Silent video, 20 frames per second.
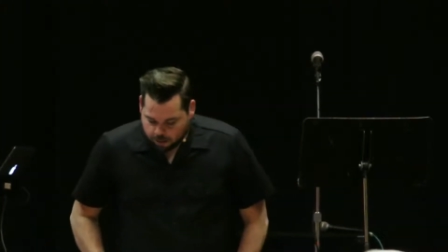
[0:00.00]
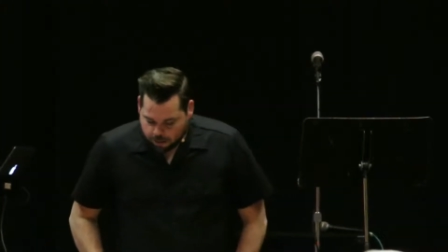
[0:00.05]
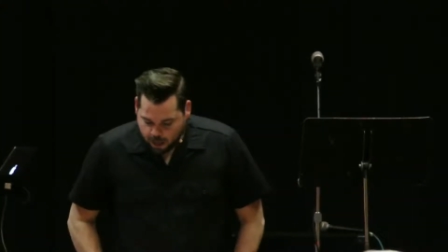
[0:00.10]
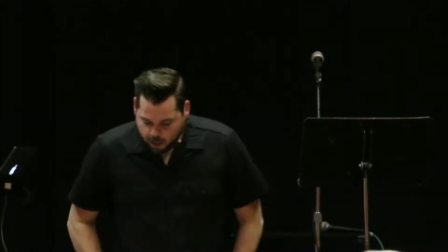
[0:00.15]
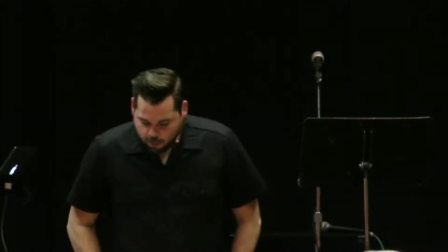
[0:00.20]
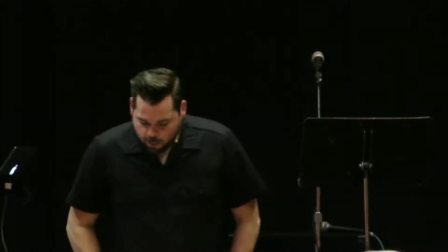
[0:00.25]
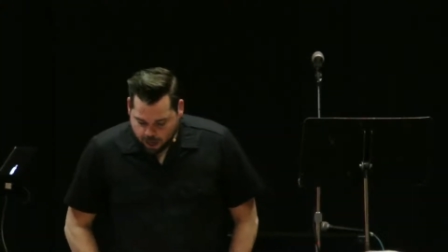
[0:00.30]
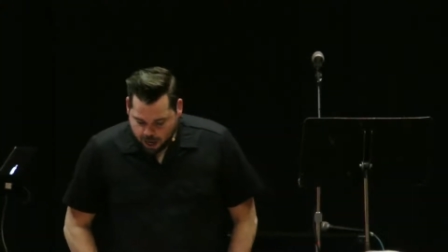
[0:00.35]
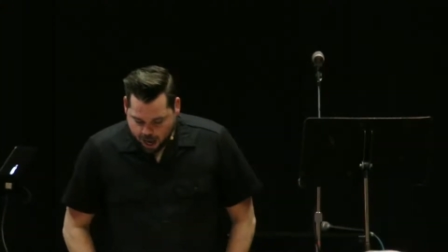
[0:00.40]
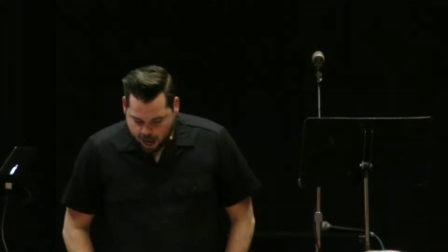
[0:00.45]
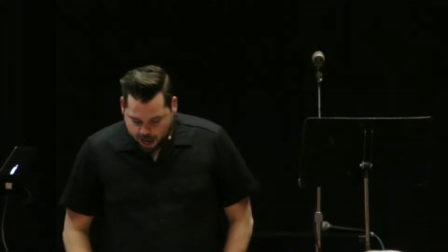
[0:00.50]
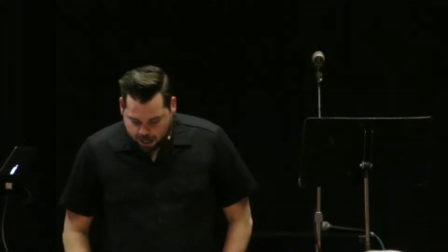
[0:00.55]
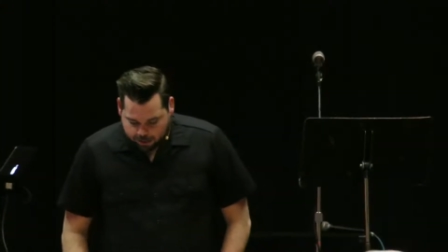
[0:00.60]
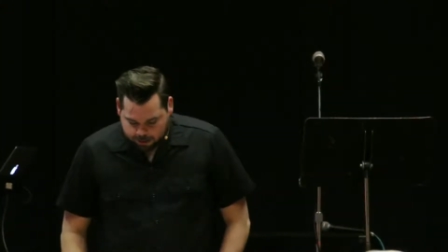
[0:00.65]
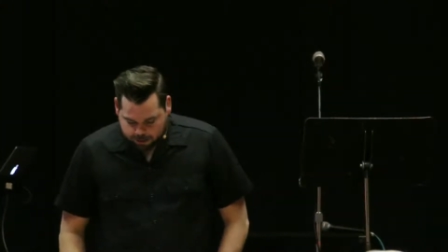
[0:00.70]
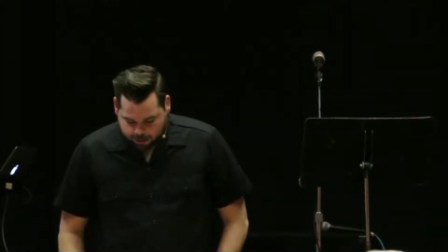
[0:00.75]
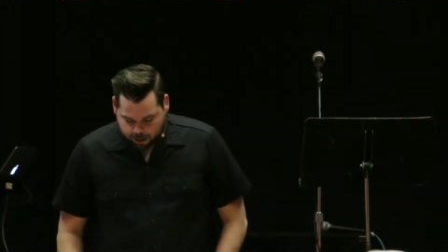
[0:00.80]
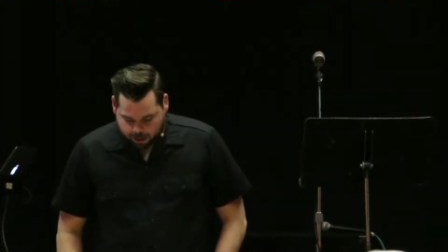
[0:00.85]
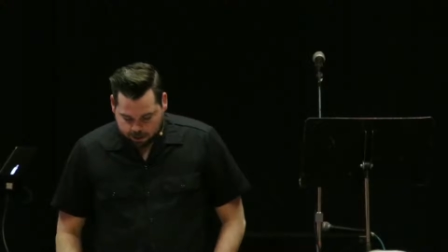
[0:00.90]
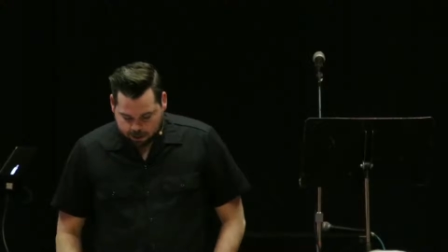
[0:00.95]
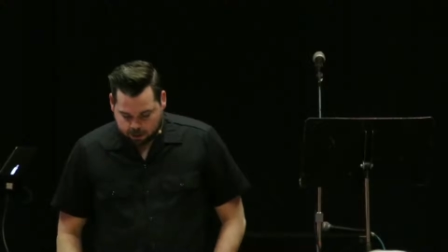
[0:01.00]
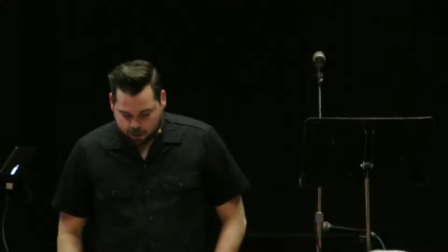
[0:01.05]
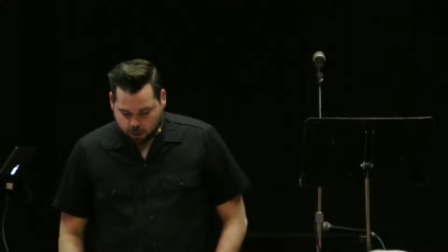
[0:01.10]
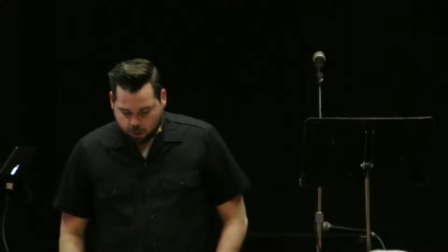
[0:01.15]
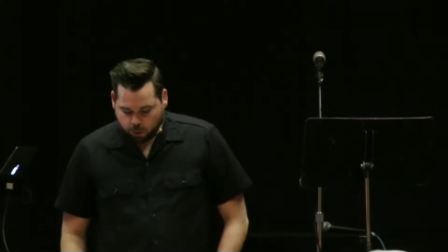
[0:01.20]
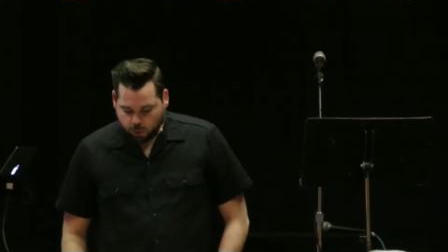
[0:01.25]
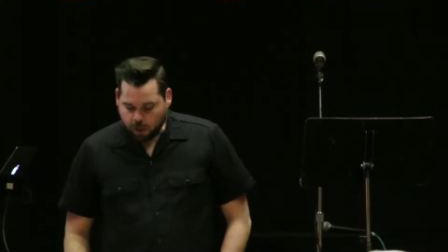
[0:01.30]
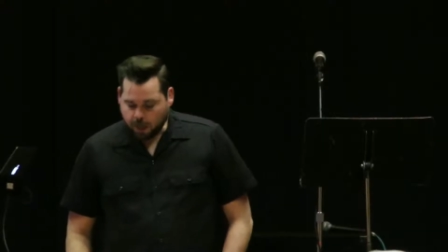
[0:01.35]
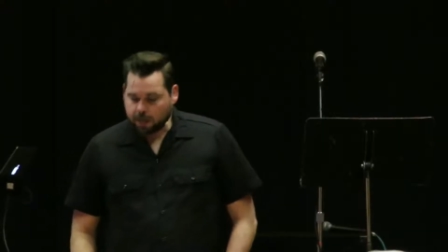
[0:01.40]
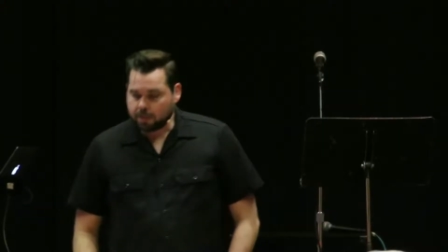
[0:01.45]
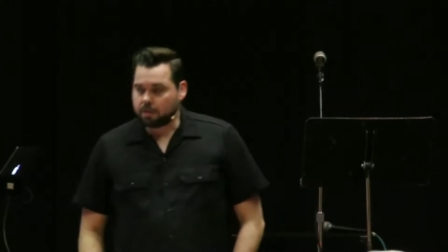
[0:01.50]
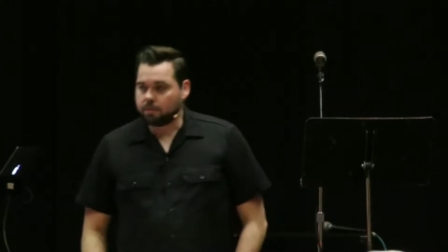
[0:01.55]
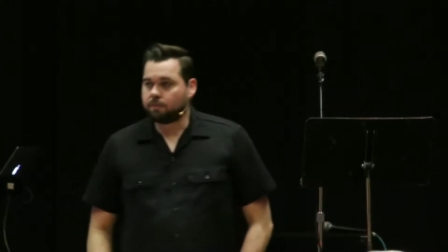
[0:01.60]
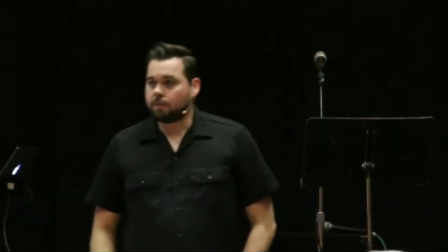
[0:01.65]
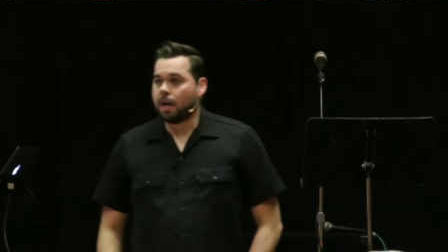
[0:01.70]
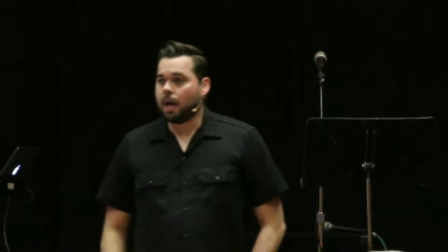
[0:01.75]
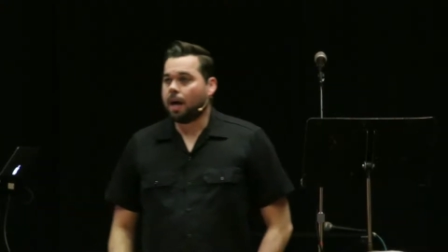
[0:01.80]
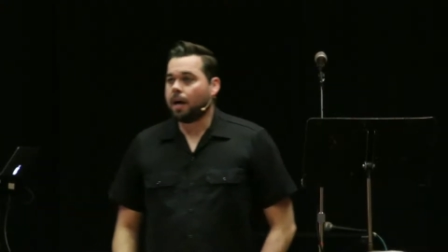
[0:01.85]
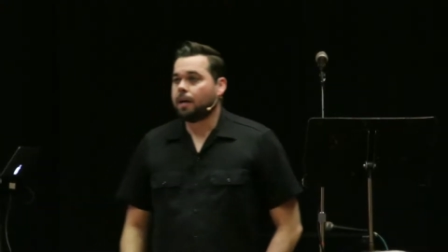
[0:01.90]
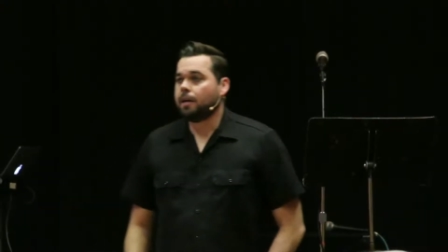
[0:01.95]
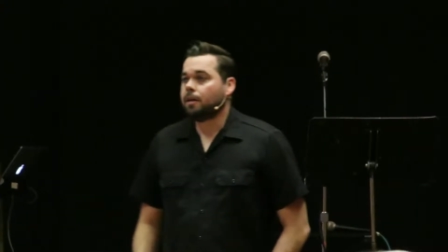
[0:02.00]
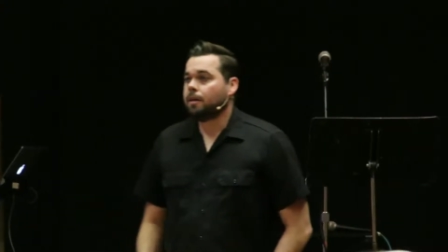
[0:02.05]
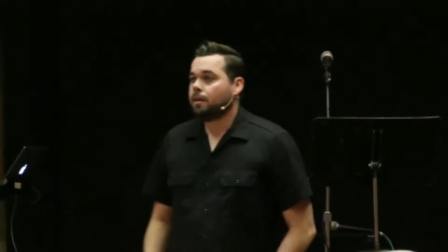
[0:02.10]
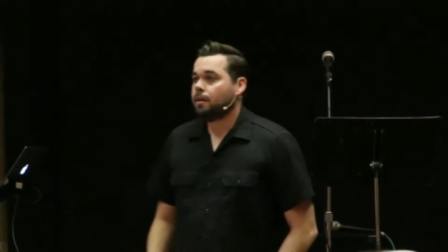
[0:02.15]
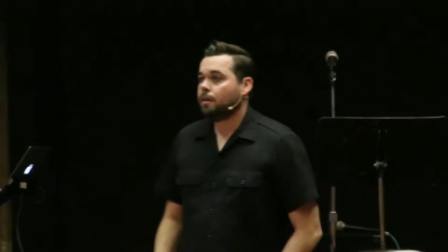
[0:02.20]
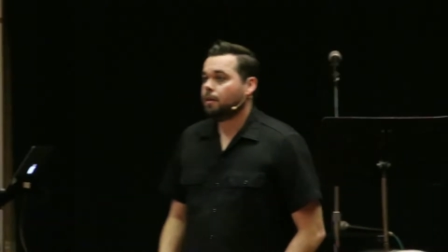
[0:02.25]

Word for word: that we access the grace of God